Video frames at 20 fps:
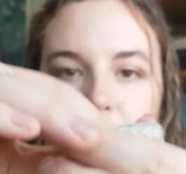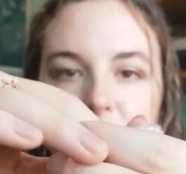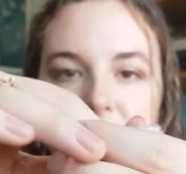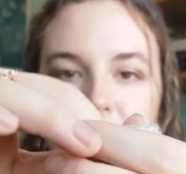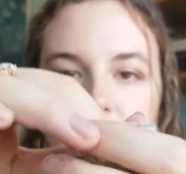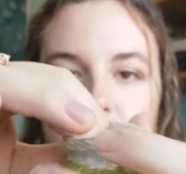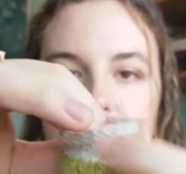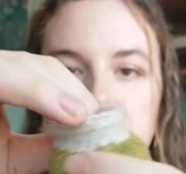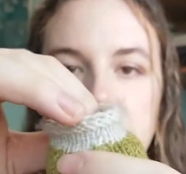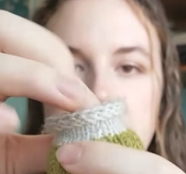
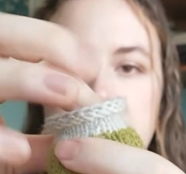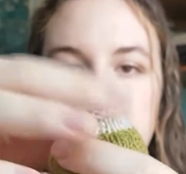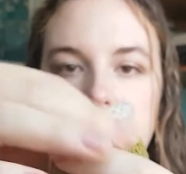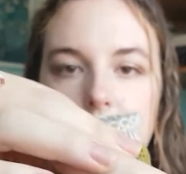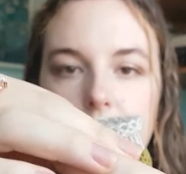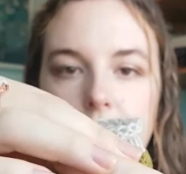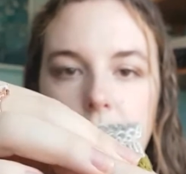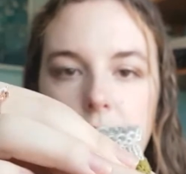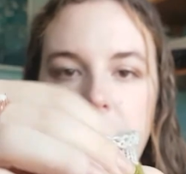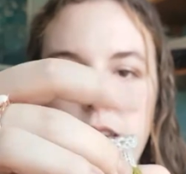squeeze it in,
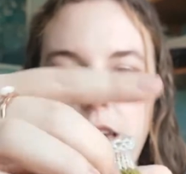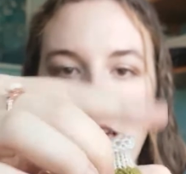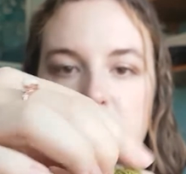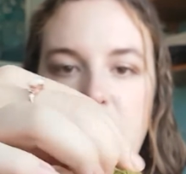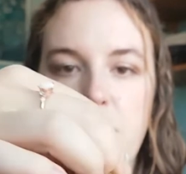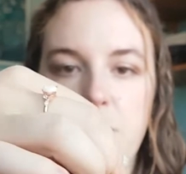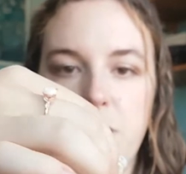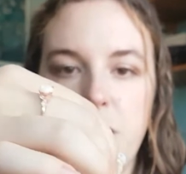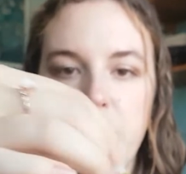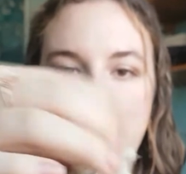
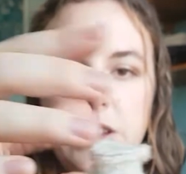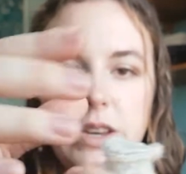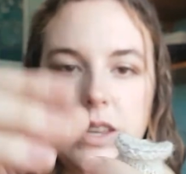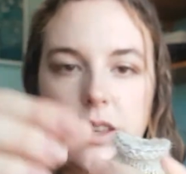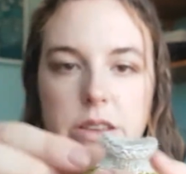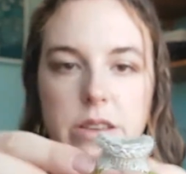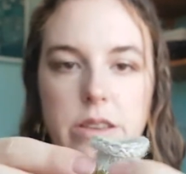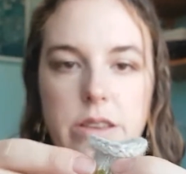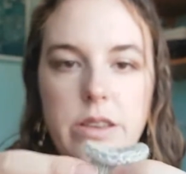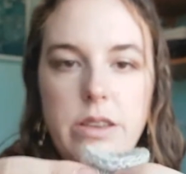but would
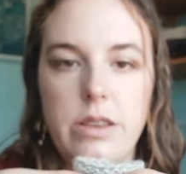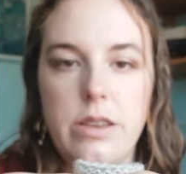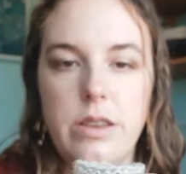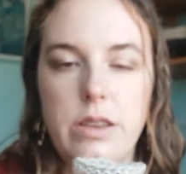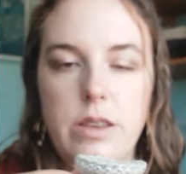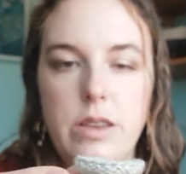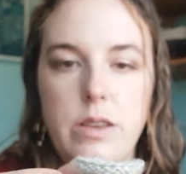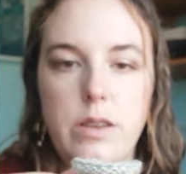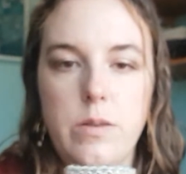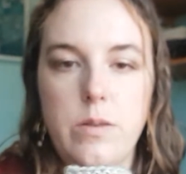
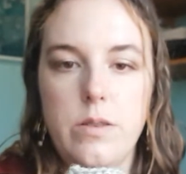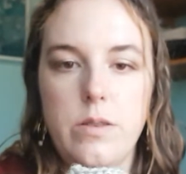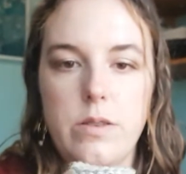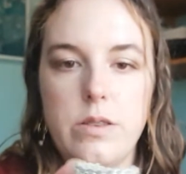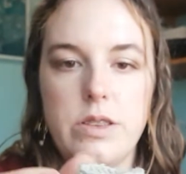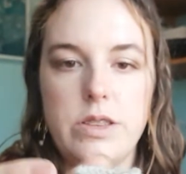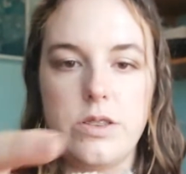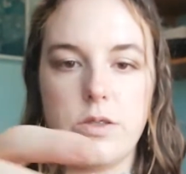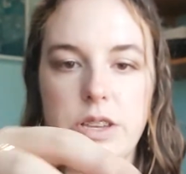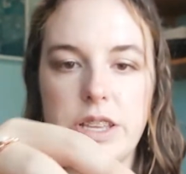still